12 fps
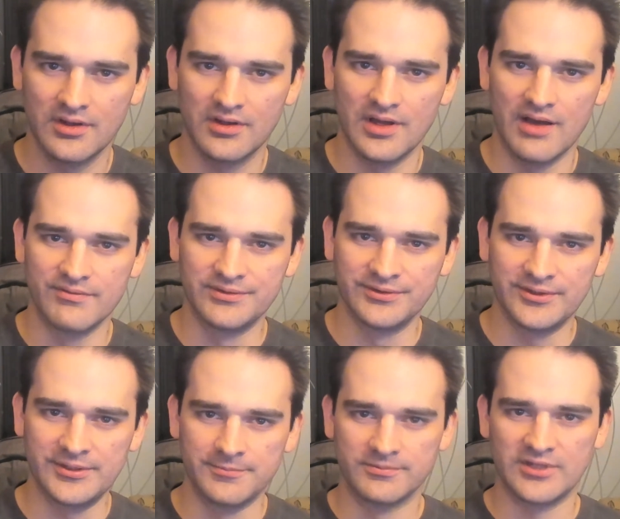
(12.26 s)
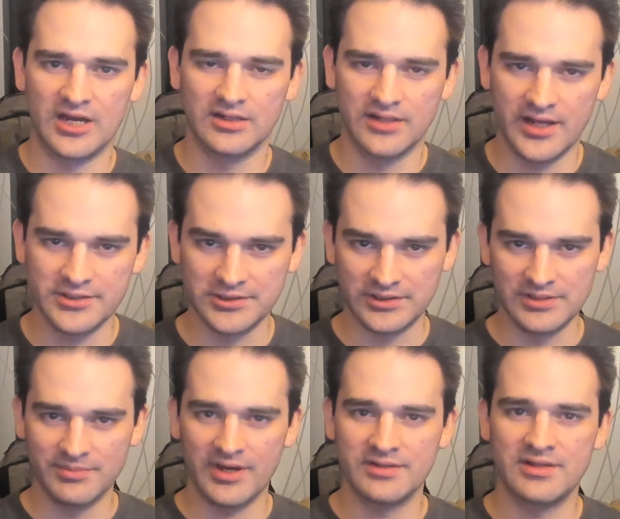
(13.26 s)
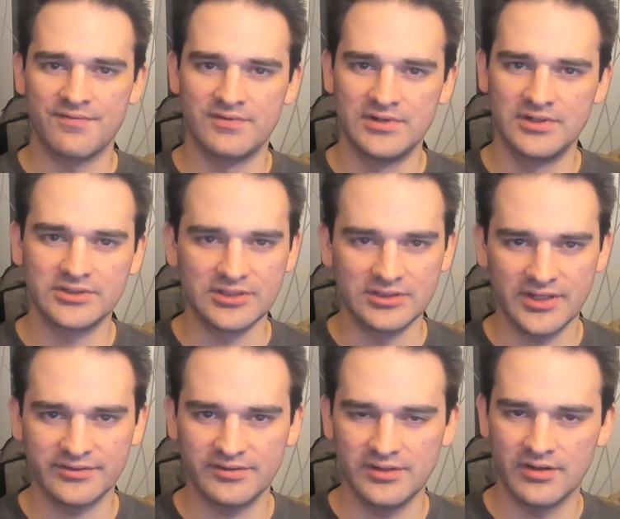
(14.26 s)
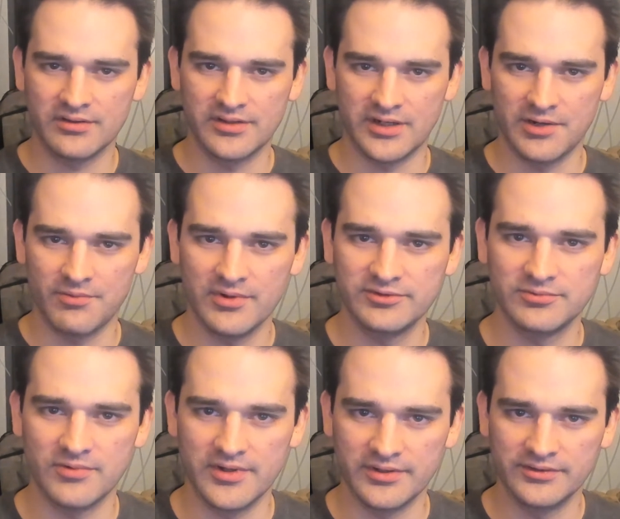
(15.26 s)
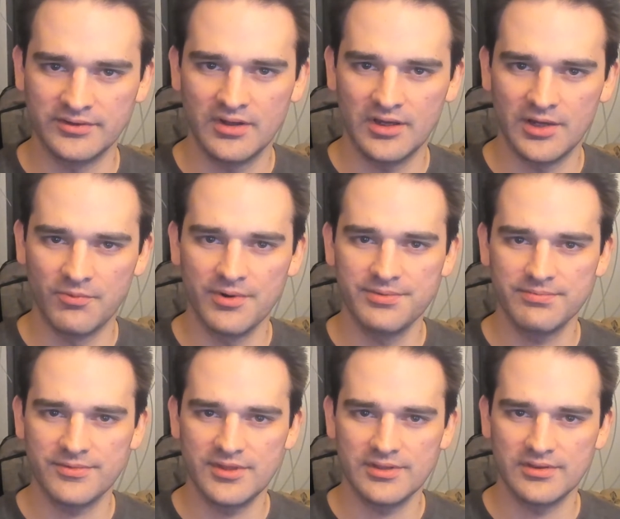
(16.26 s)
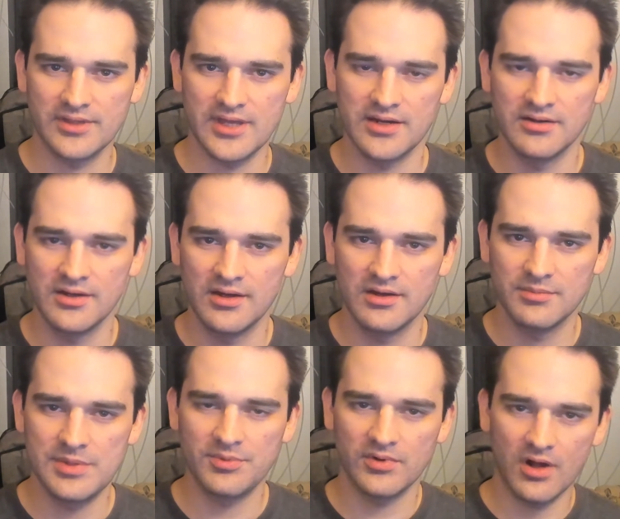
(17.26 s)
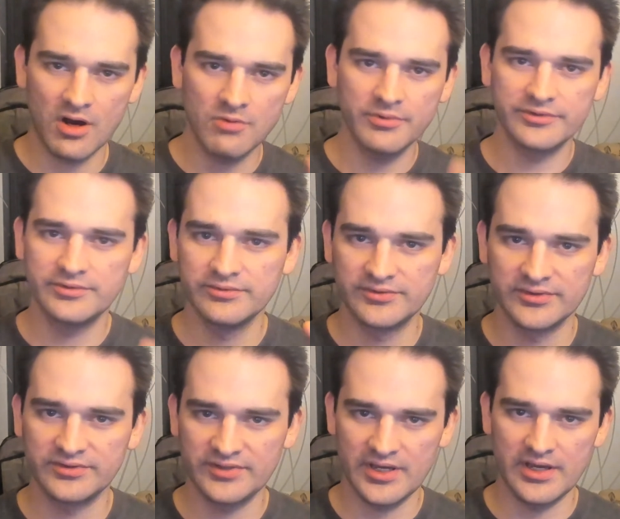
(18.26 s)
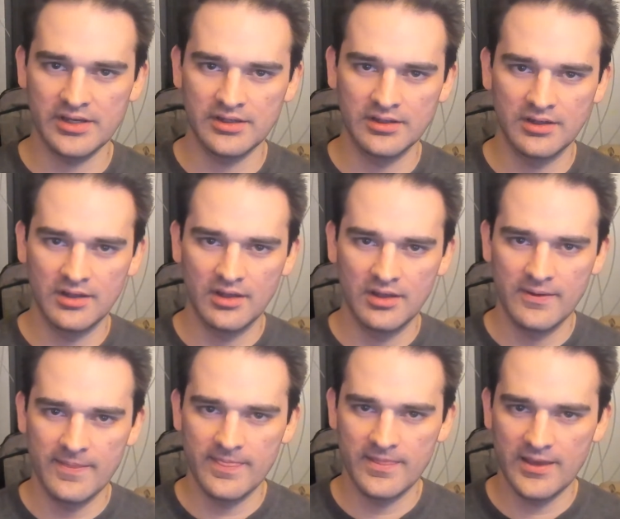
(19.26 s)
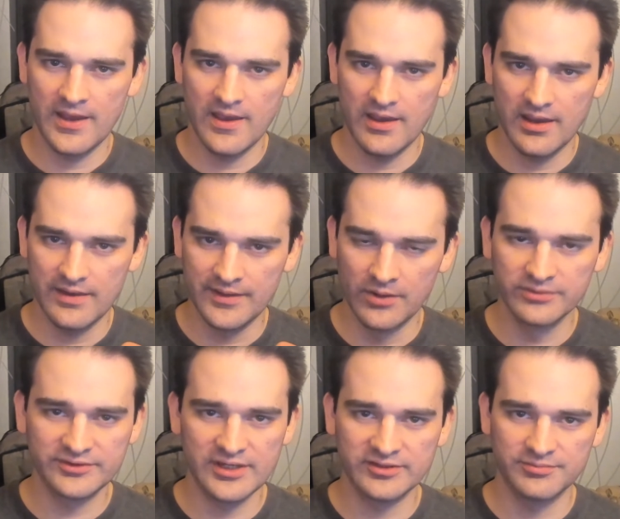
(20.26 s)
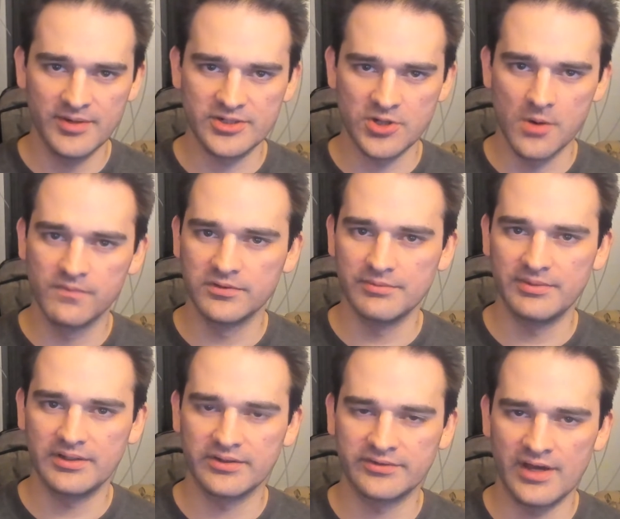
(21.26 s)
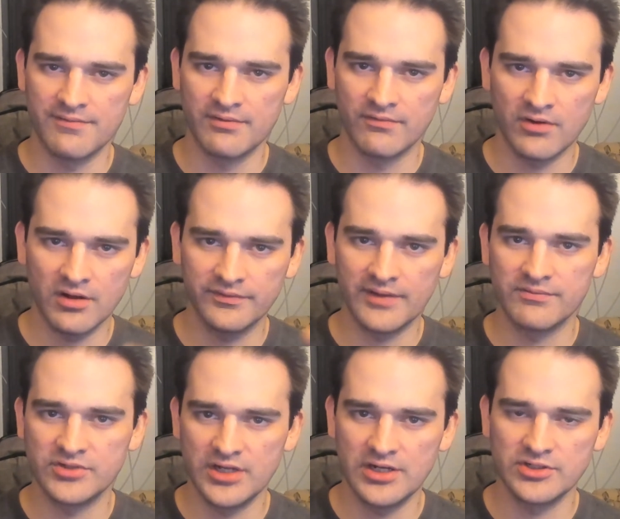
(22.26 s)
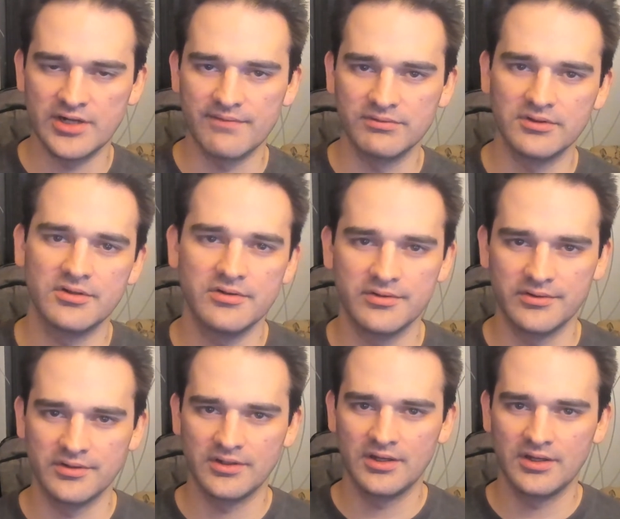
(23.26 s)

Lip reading: obviously tautologically by definition less young than I once was. And one thing that people always used to say, they don't say as much, hopefully, because I've evolved, I've changed, I've learned,